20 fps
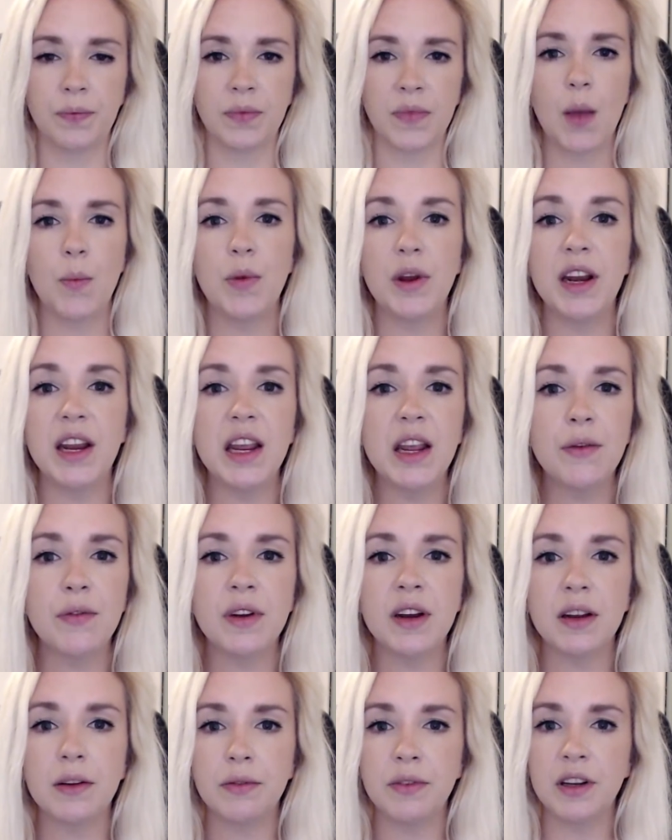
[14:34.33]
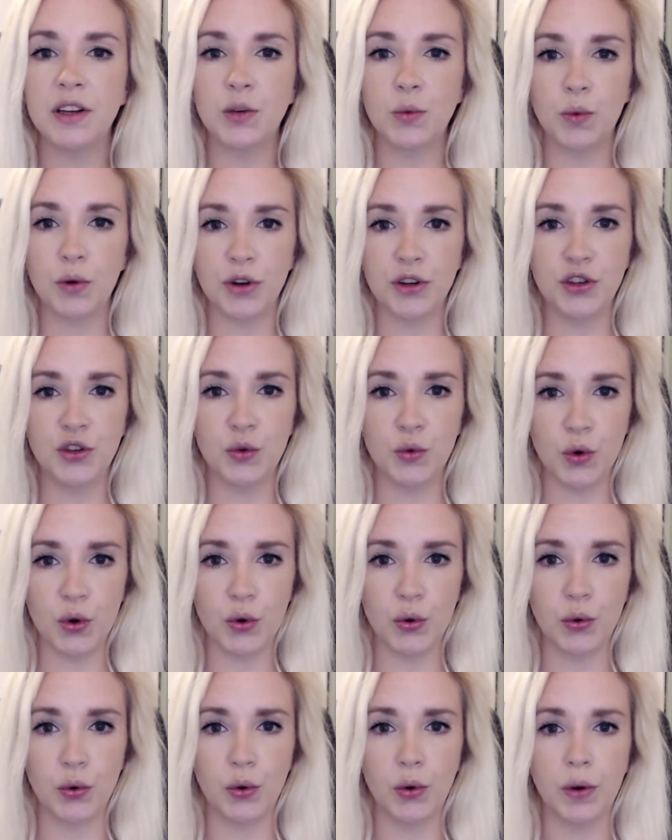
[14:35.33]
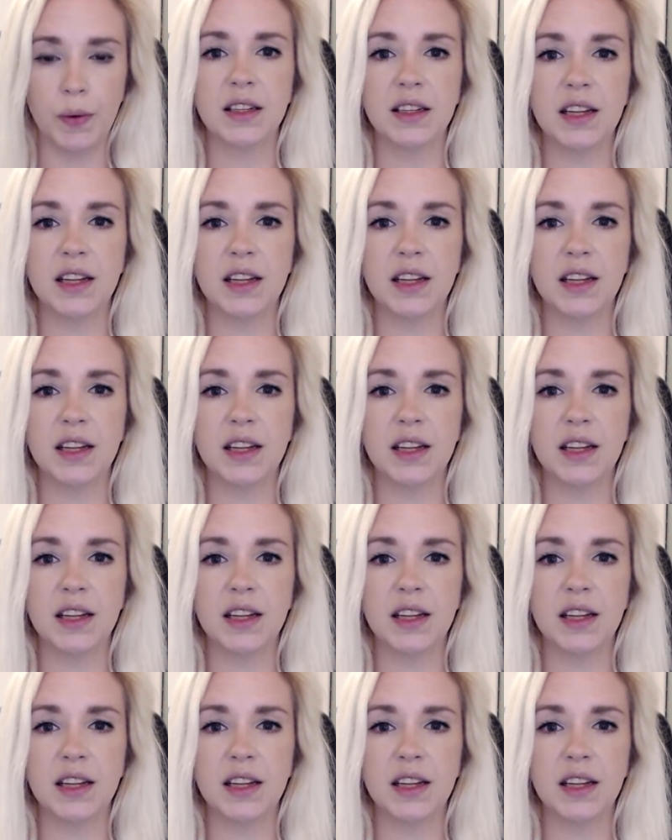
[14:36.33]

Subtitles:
But even if this were true,